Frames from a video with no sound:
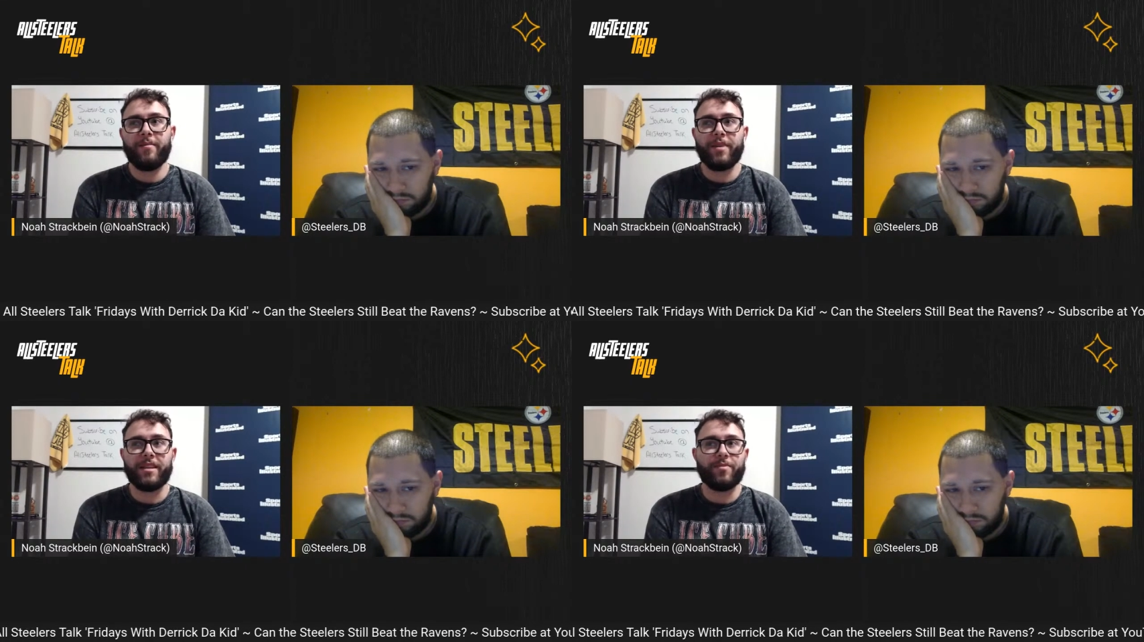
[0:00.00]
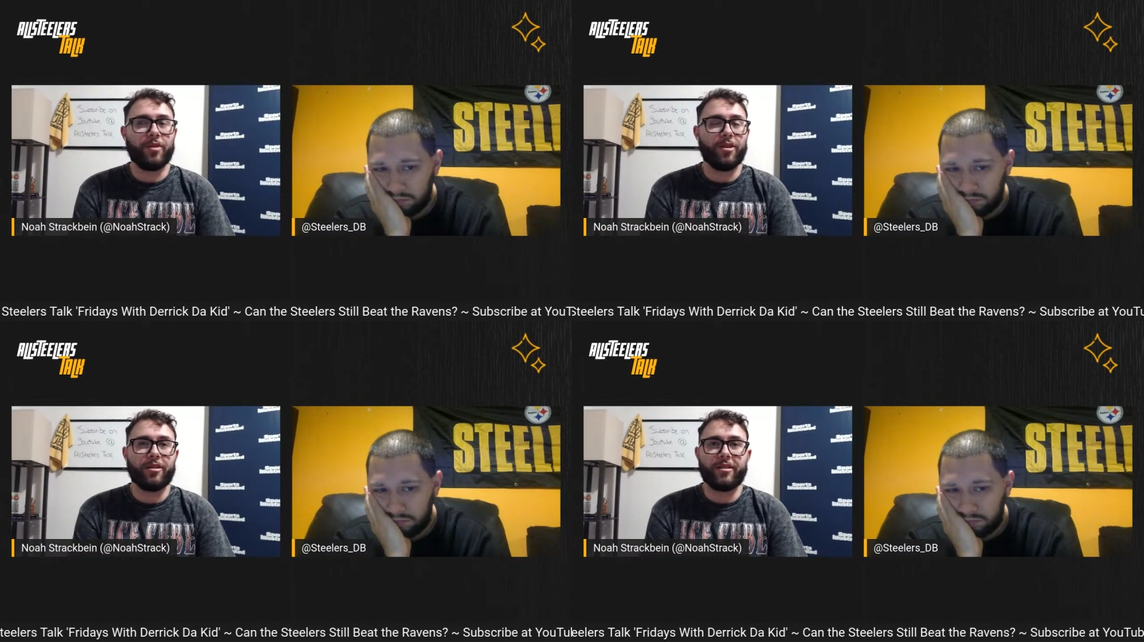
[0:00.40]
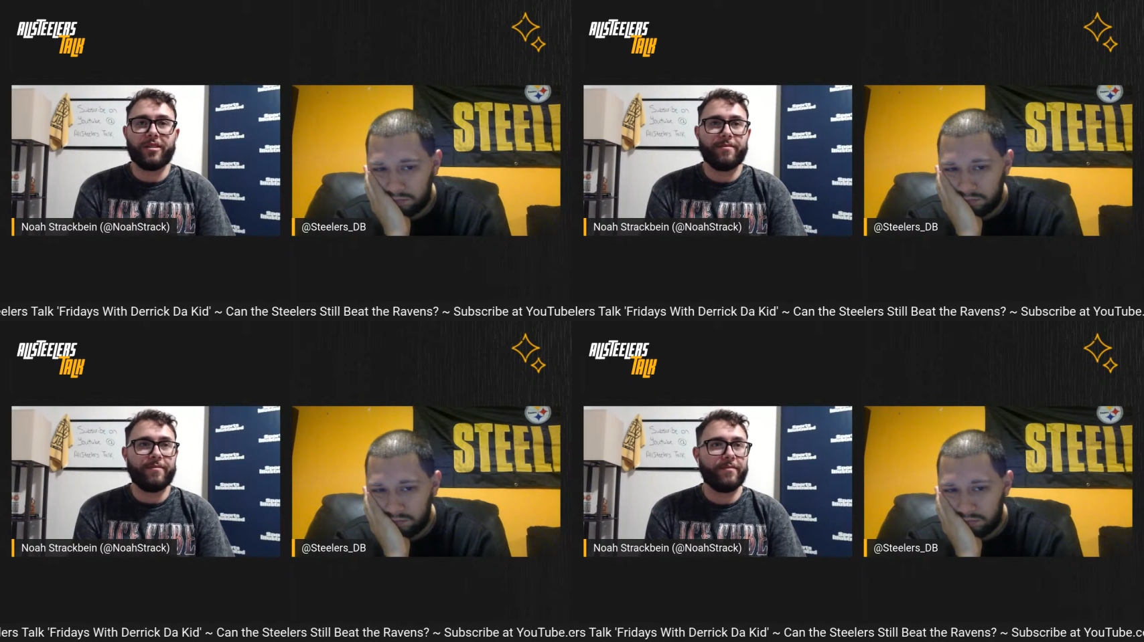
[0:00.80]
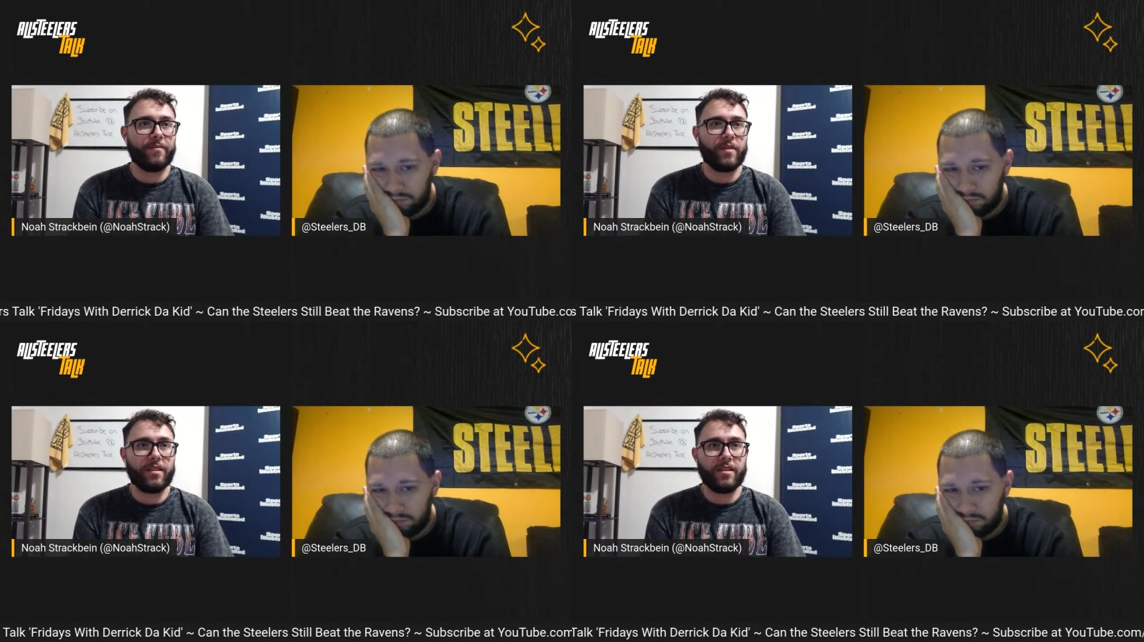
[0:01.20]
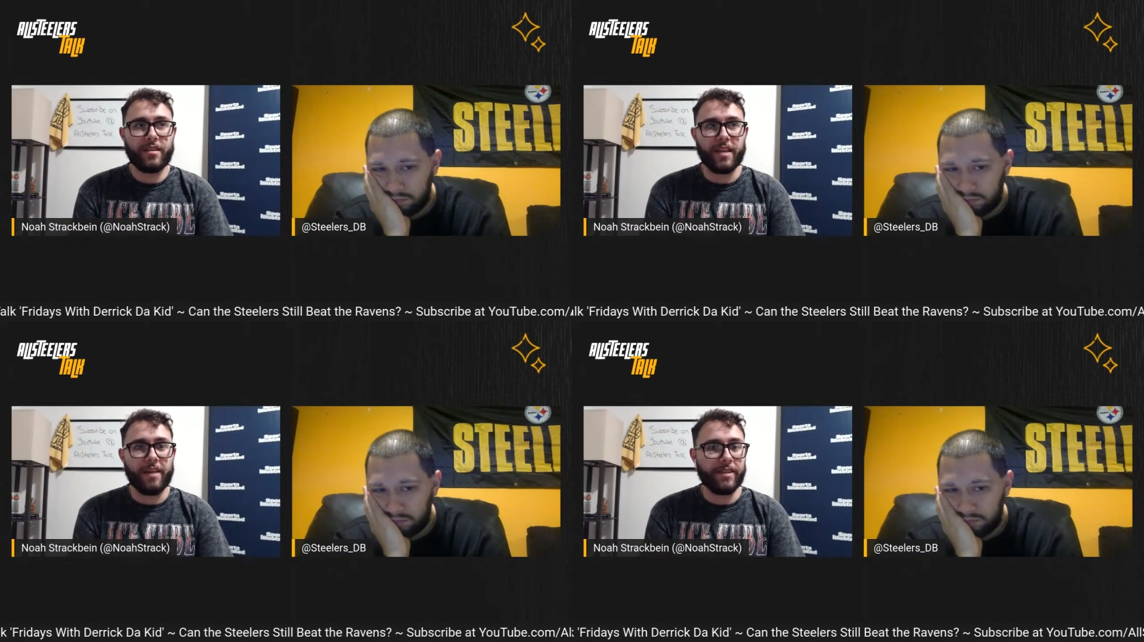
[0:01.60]
Speaker 1: Pittsburgh
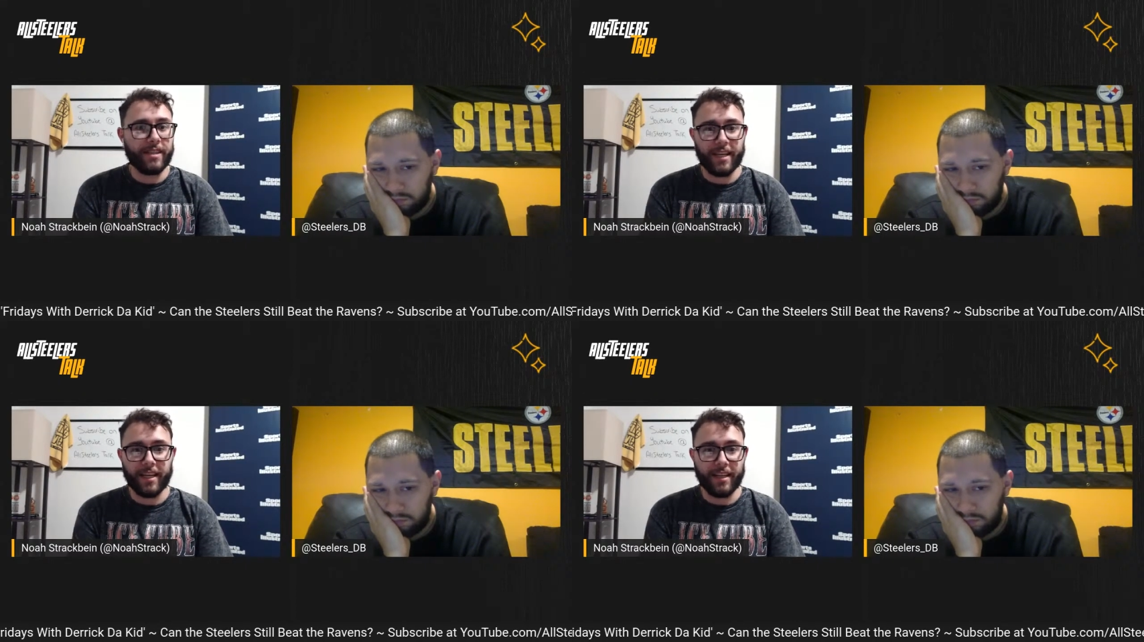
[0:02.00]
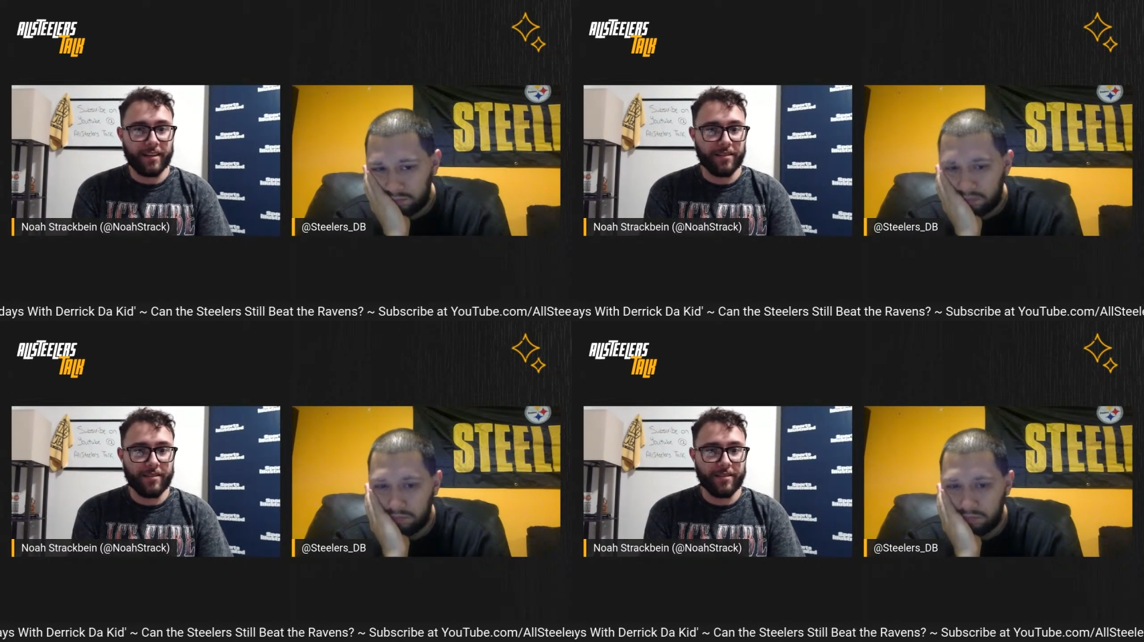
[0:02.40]
17.